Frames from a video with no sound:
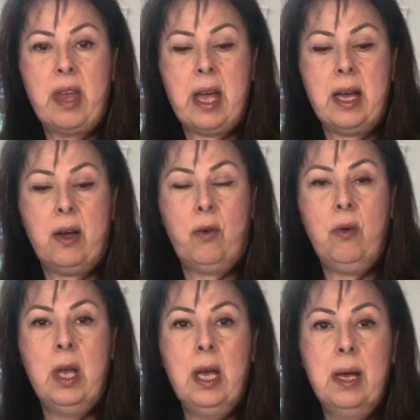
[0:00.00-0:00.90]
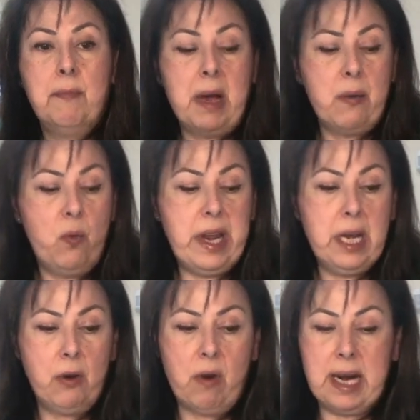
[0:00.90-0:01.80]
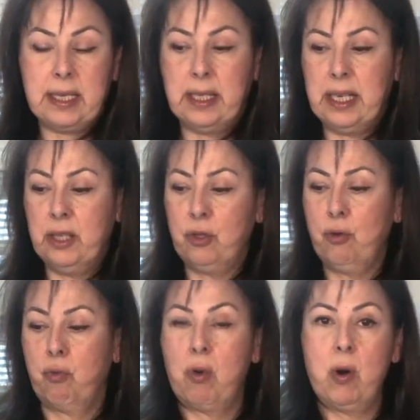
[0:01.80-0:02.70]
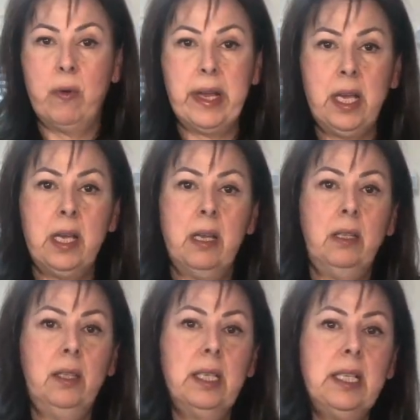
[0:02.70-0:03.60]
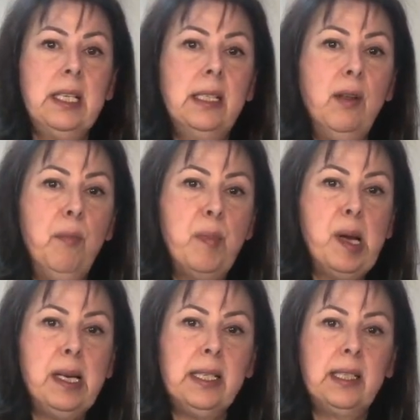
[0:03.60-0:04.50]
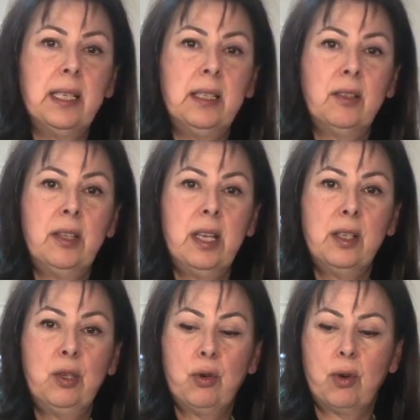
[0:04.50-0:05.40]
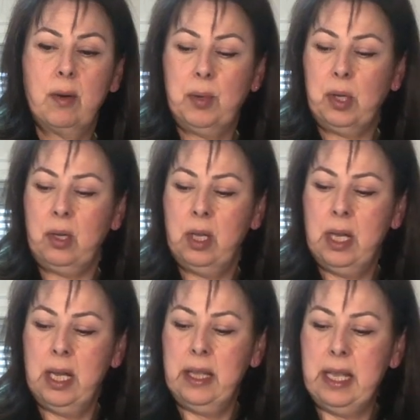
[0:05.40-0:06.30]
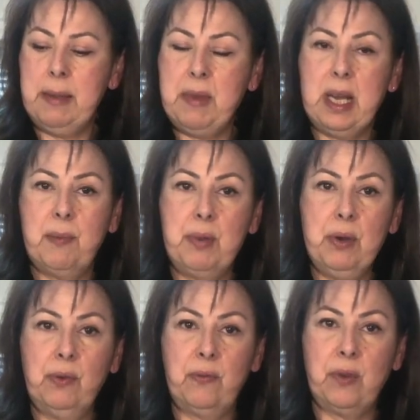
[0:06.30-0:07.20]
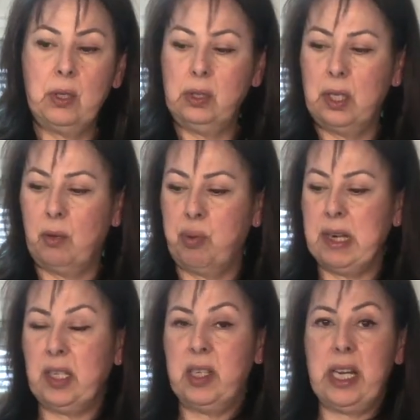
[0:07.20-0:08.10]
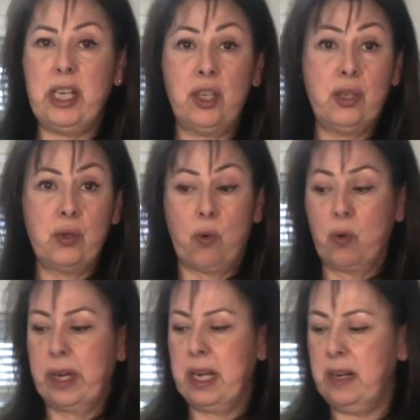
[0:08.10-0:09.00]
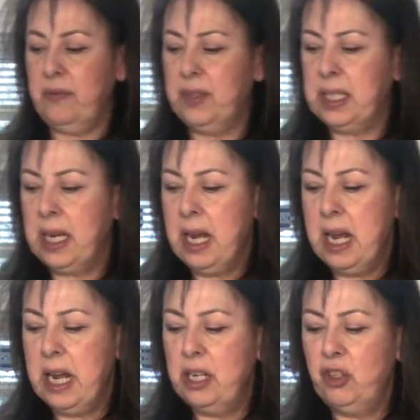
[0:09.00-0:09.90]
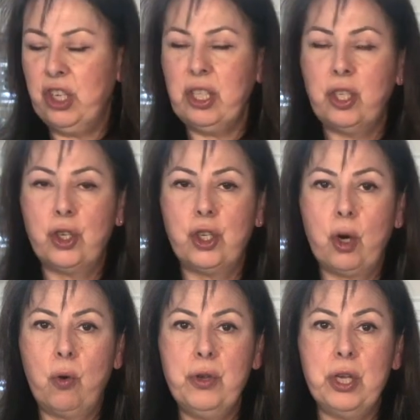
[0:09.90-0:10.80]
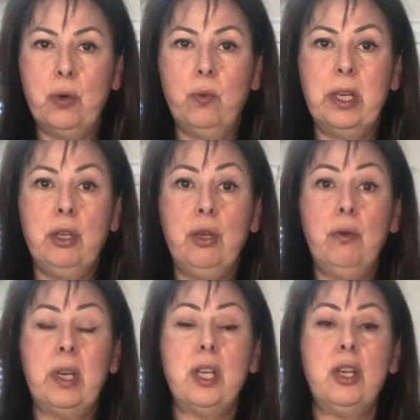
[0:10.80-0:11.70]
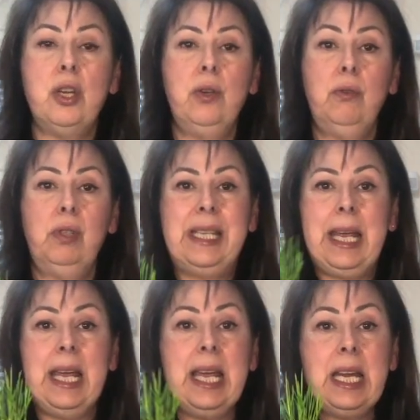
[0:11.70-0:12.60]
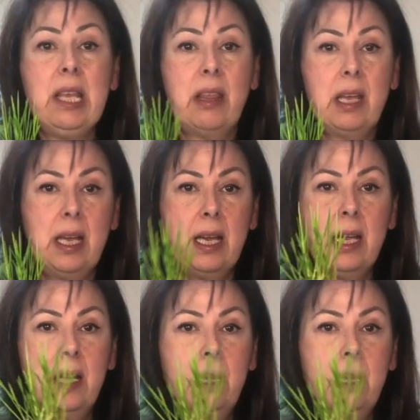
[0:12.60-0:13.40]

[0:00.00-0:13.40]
how my wheatgrass is growing. Look at these little baskets. Aren't they adorable? They make beautiful little presentations or gifts. And just to show you, you can use anything,